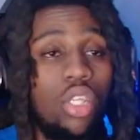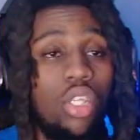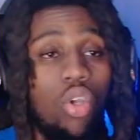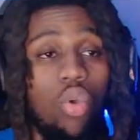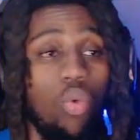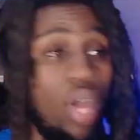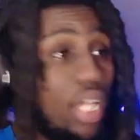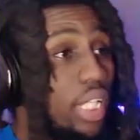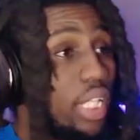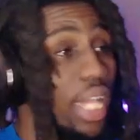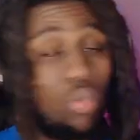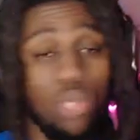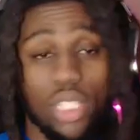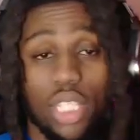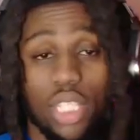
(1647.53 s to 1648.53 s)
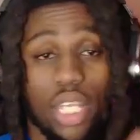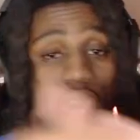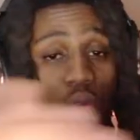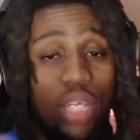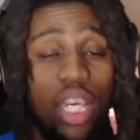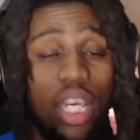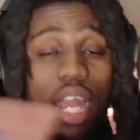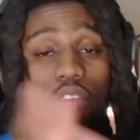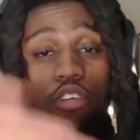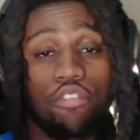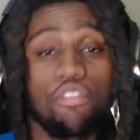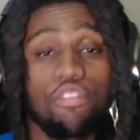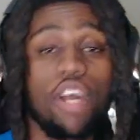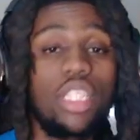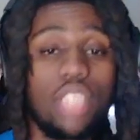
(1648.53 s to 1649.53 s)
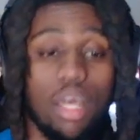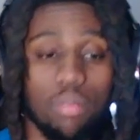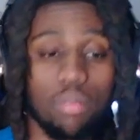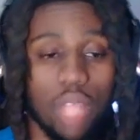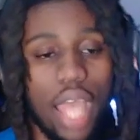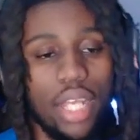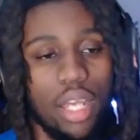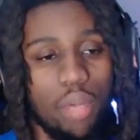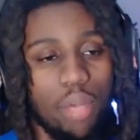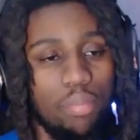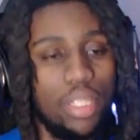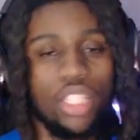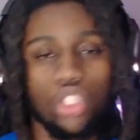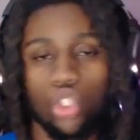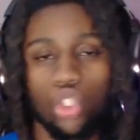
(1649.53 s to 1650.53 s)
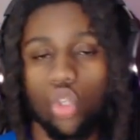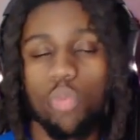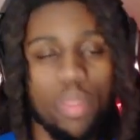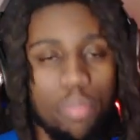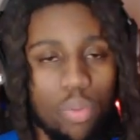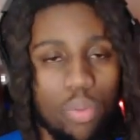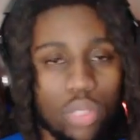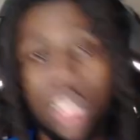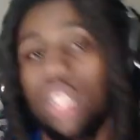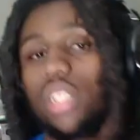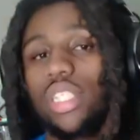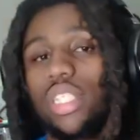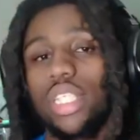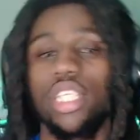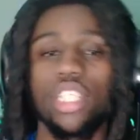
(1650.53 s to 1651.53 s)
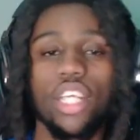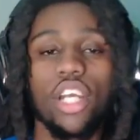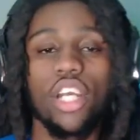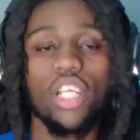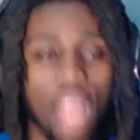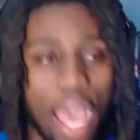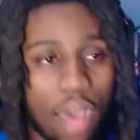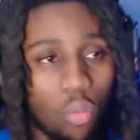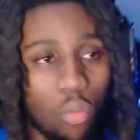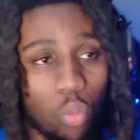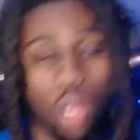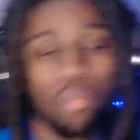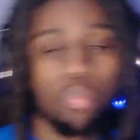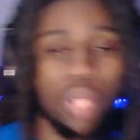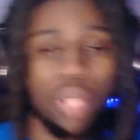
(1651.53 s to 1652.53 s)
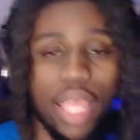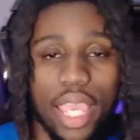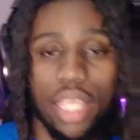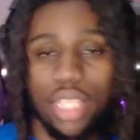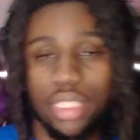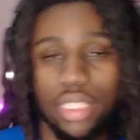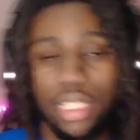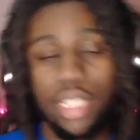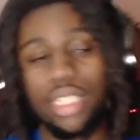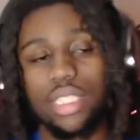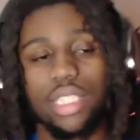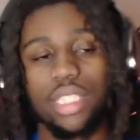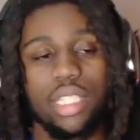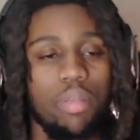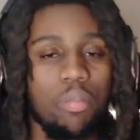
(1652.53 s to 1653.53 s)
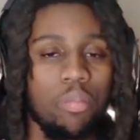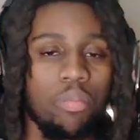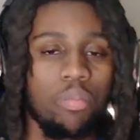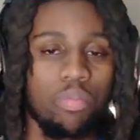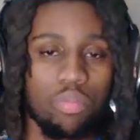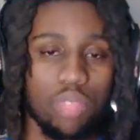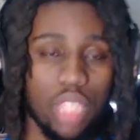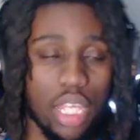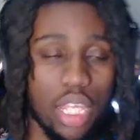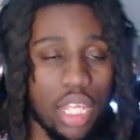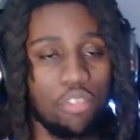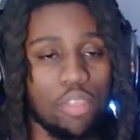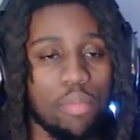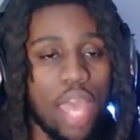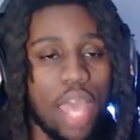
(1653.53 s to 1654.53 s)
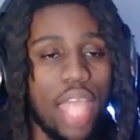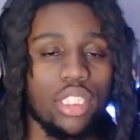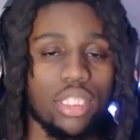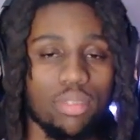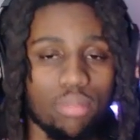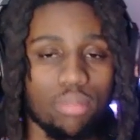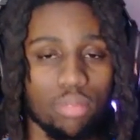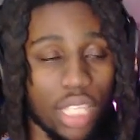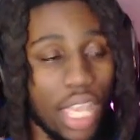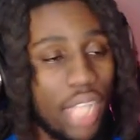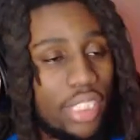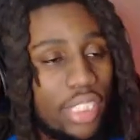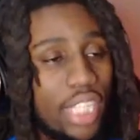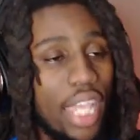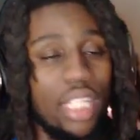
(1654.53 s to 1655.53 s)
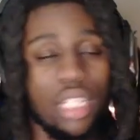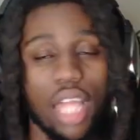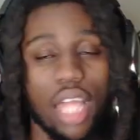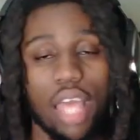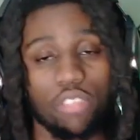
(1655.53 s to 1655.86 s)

Like we gotta have a fucked up lineup because 2 people literally weren't playing because they DC'd. They left the match. They got tight and left.